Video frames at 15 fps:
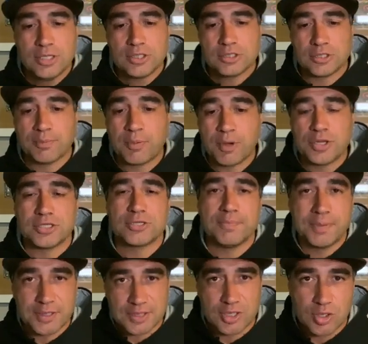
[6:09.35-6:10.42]
to put into
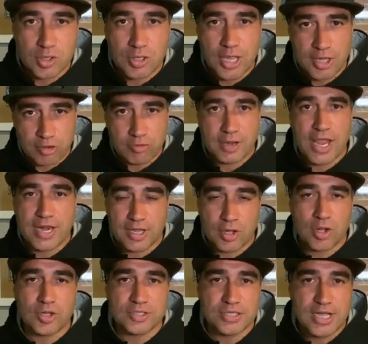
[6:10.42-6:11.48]
building and creating
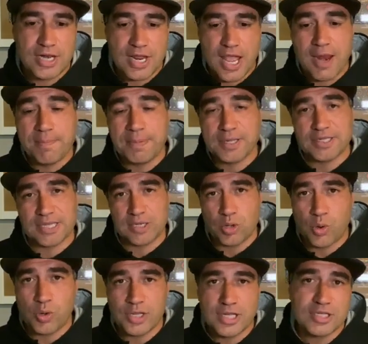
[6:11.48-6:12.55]
content and building an
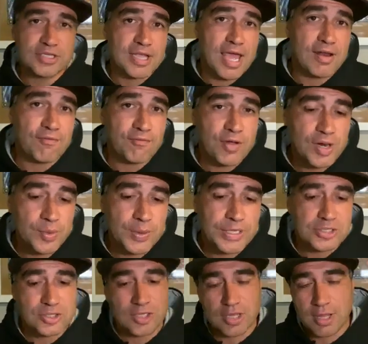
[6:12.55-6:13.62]
audience and a following
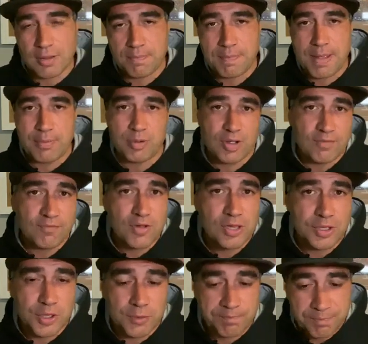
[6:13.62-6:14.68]
so that people can follow
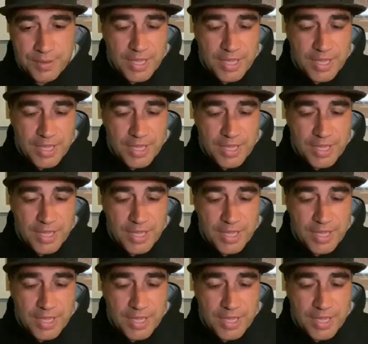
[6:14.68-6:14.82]
you.